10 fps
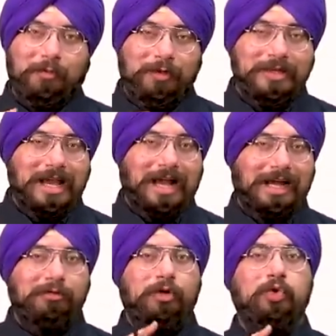we
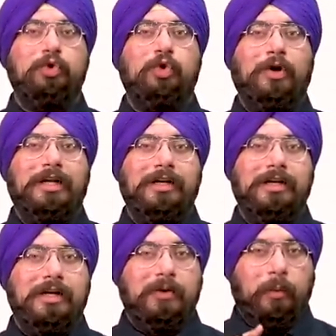have to
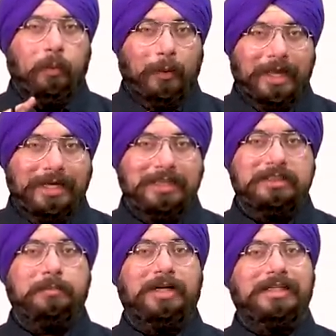join
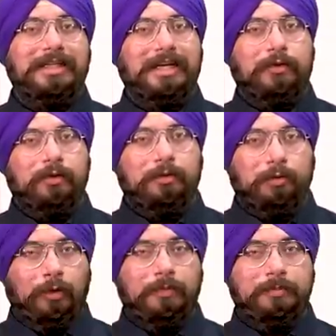various multilateral
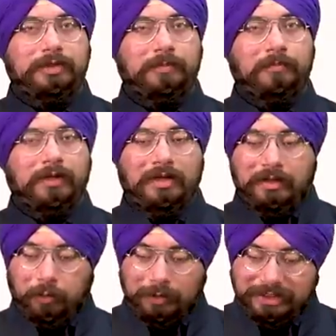forums,
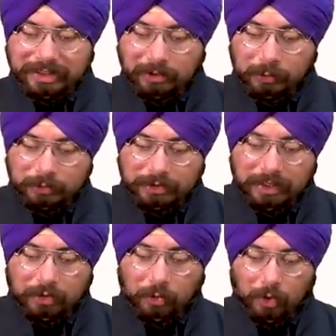which includes
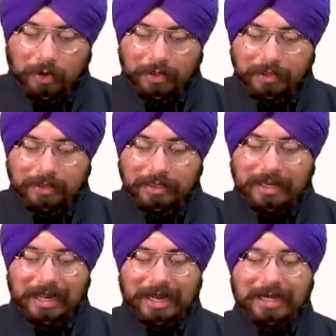our Quad
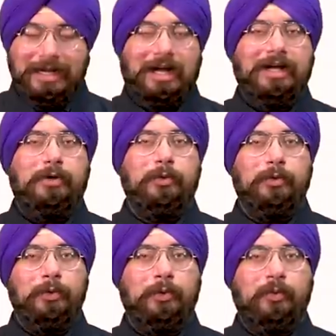and
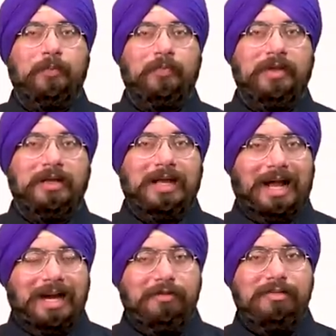I2U2,
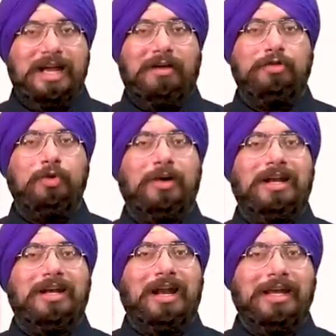and we have to
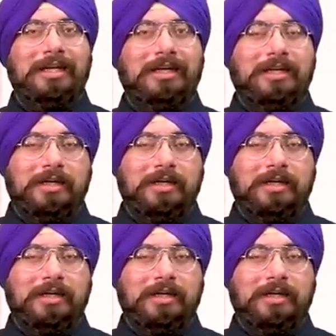align